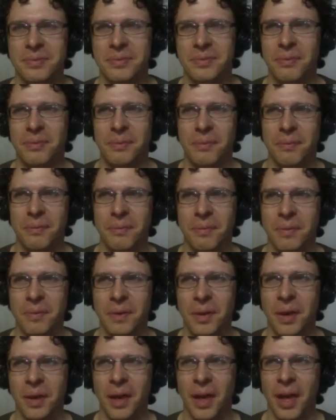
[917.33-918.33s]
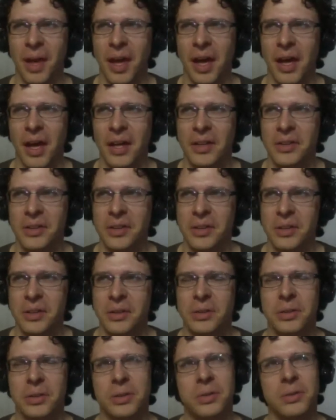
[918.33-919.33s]

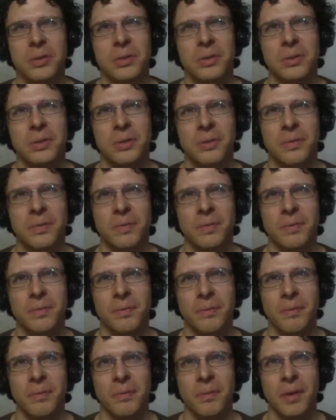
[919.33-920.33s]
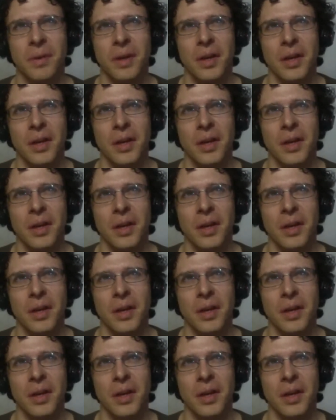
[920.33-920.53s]
Nothing is said.